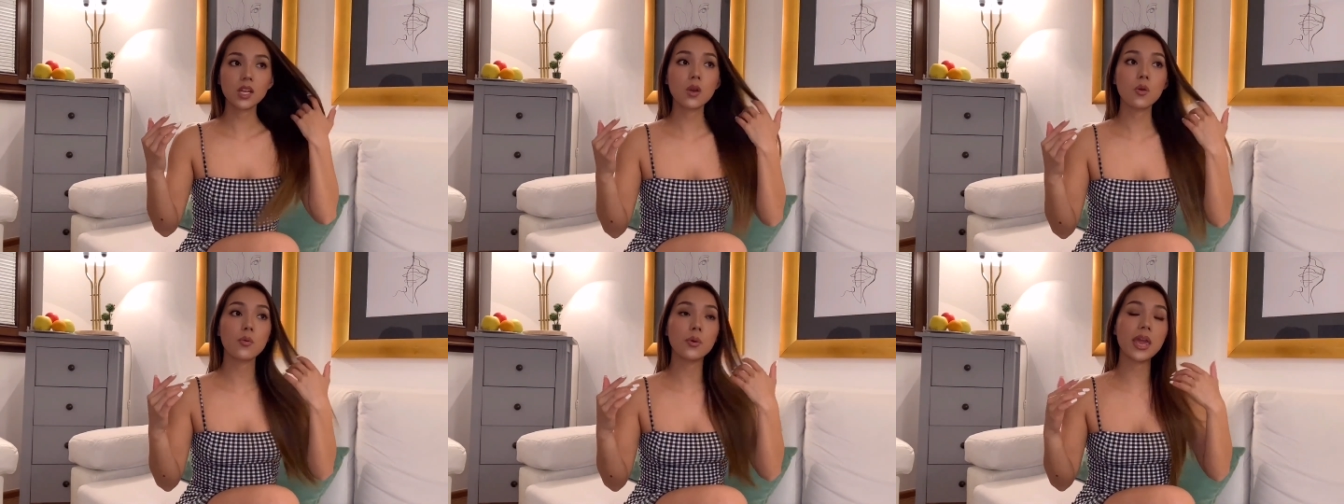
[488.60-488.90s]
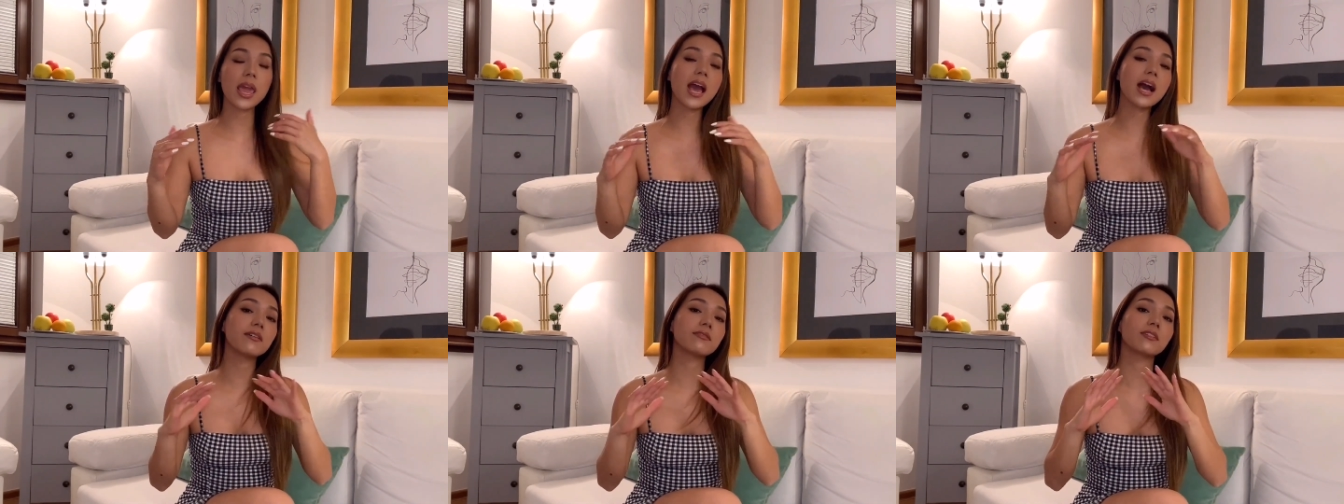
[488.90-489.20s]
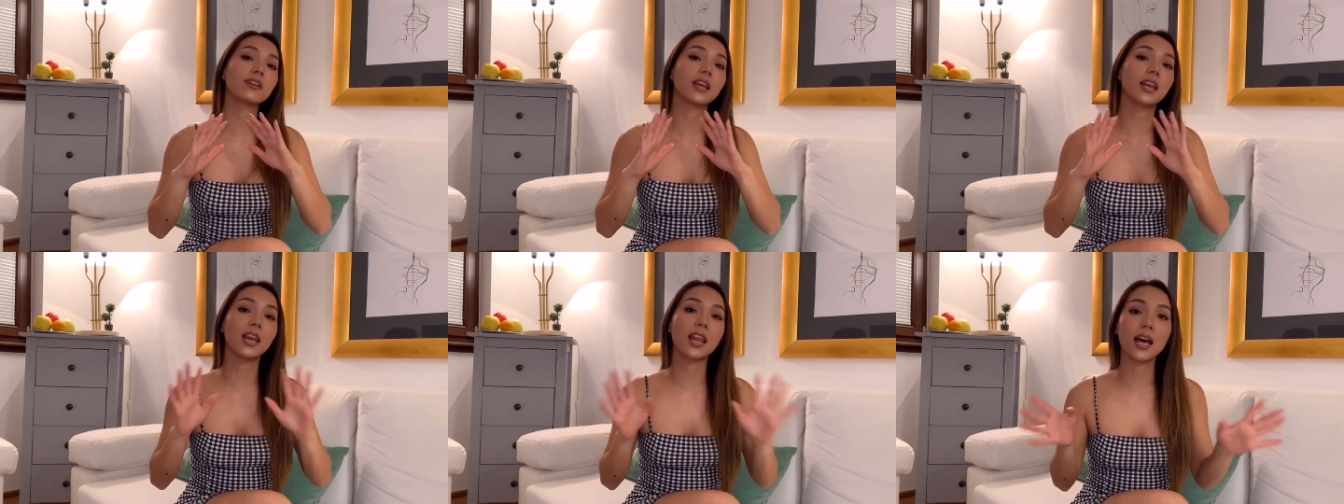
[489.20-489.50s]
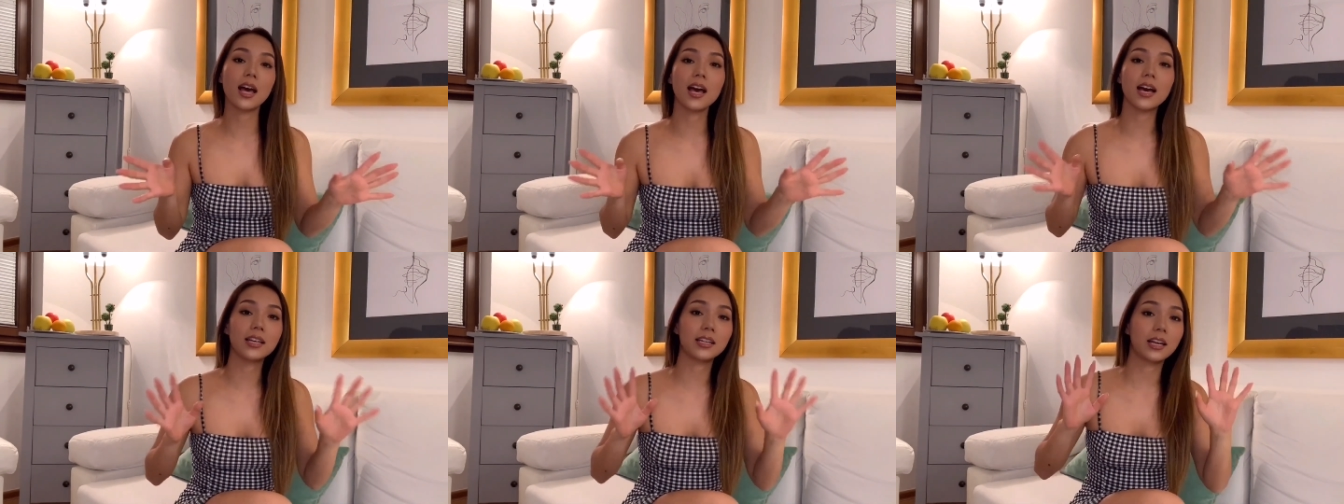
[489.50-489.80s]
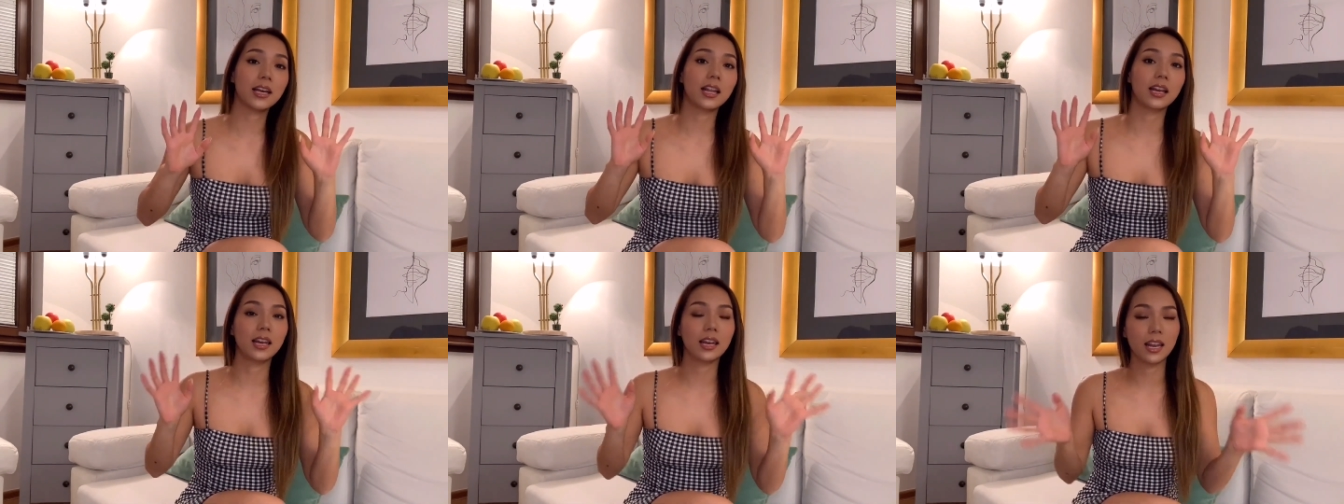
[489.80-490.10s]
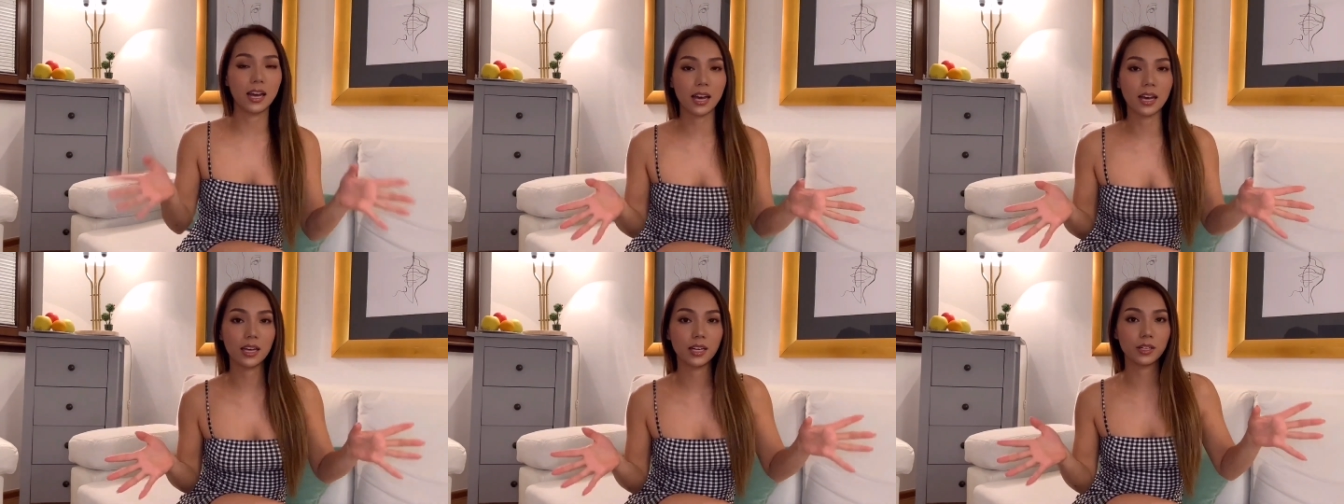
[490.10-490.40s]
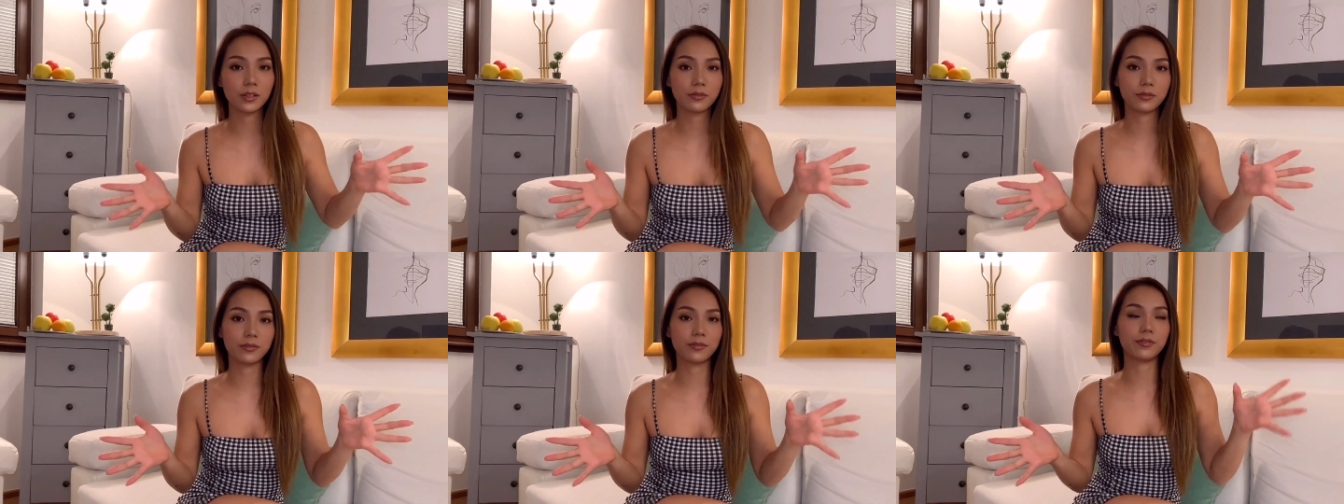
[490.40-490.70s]
we have a lot, a lot
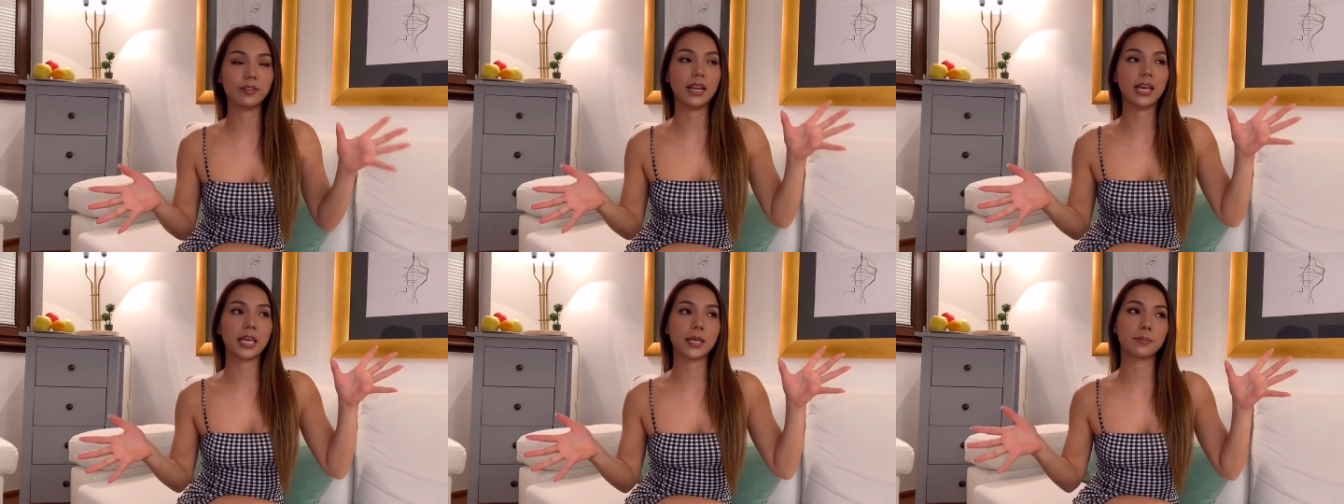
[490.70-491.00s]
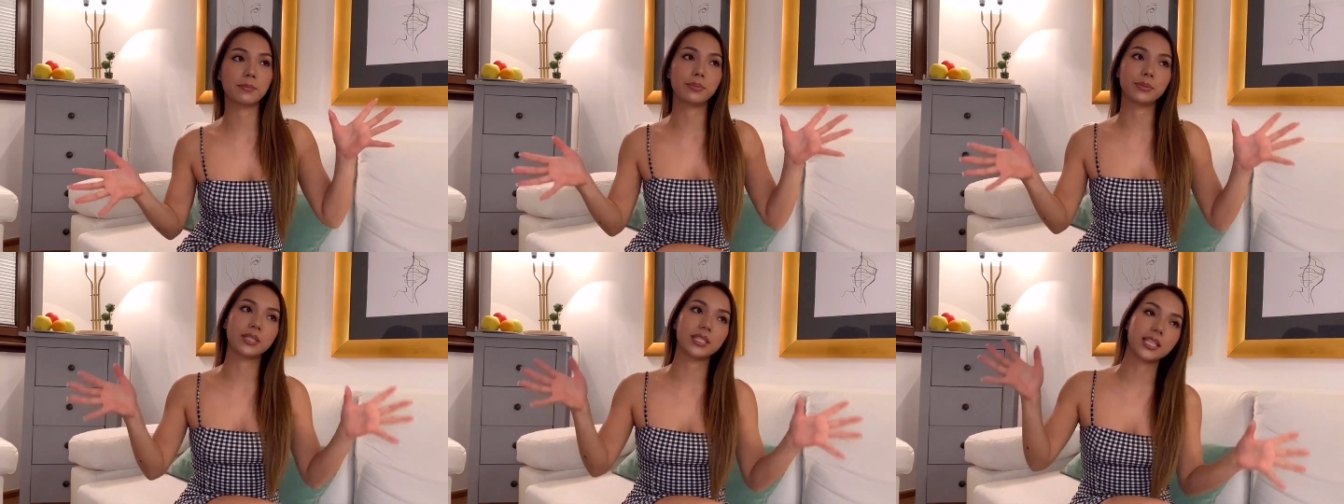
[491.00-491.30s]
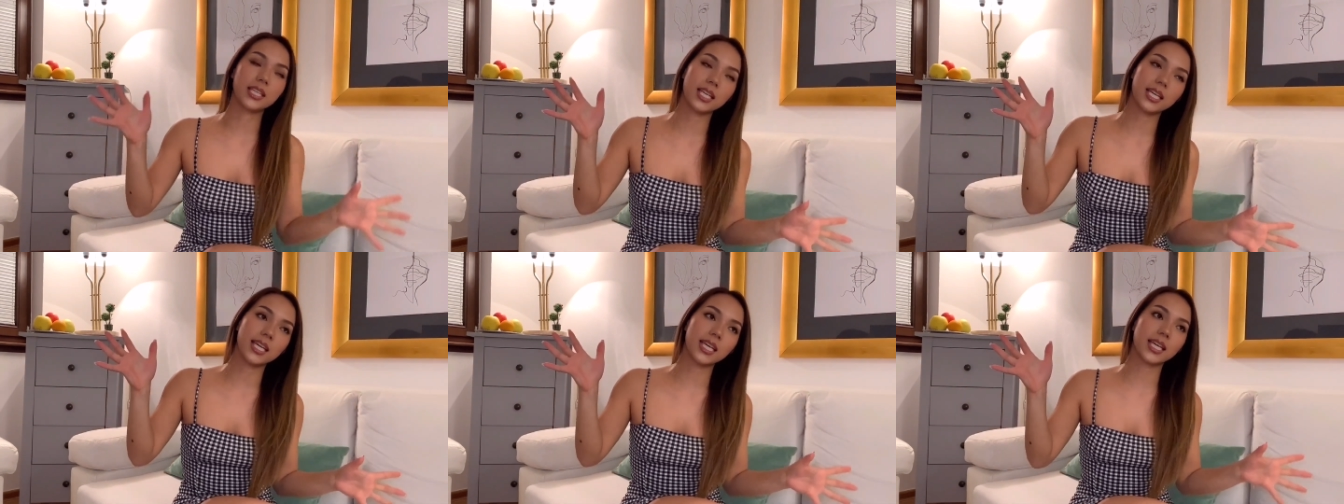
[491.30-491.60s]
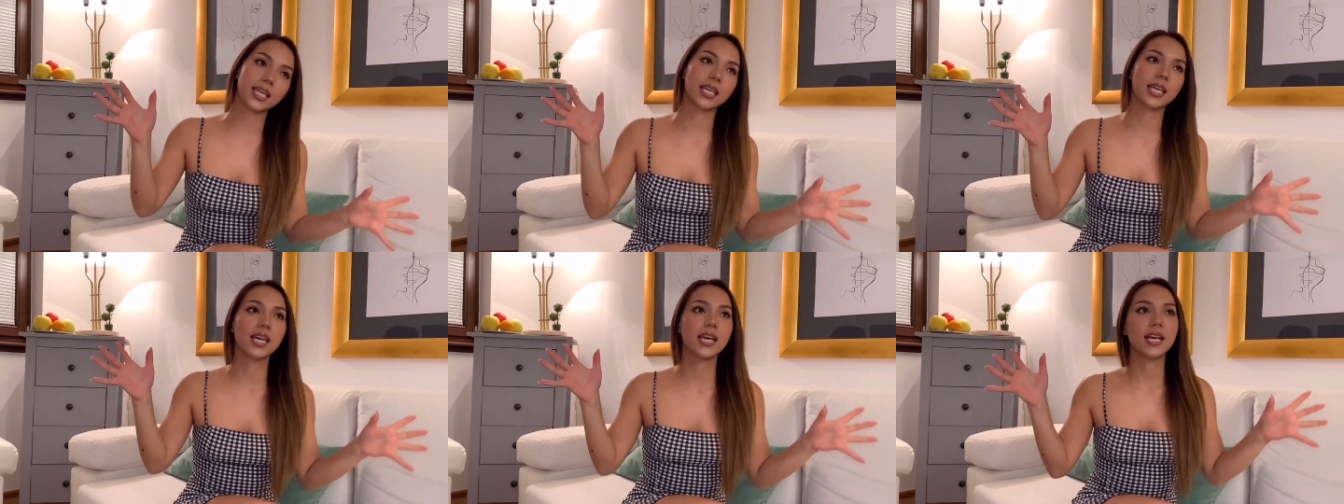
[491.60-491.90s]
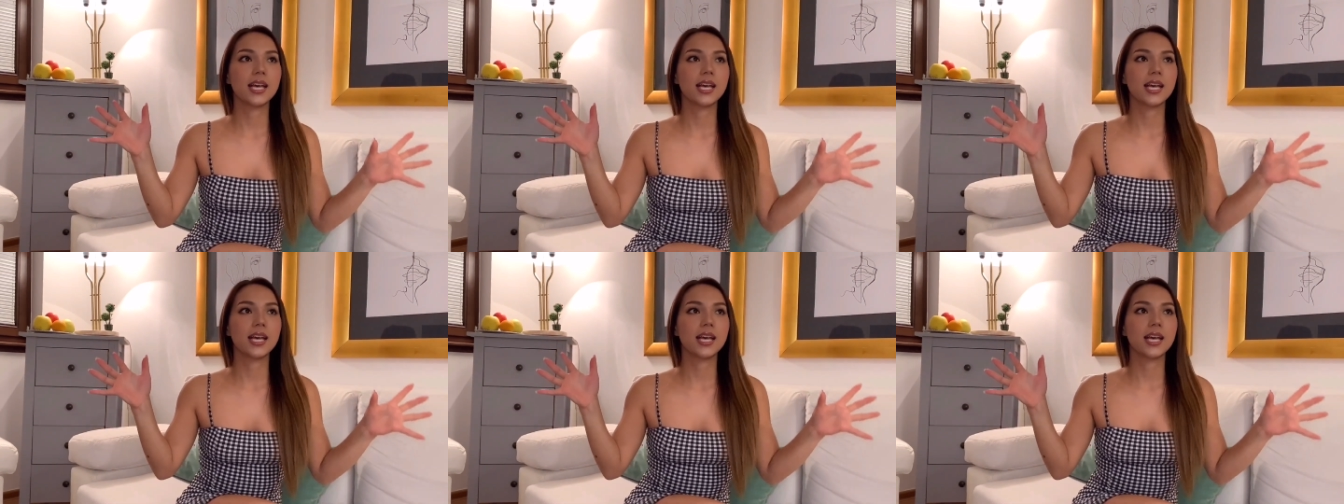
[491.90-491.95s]
of like boutique,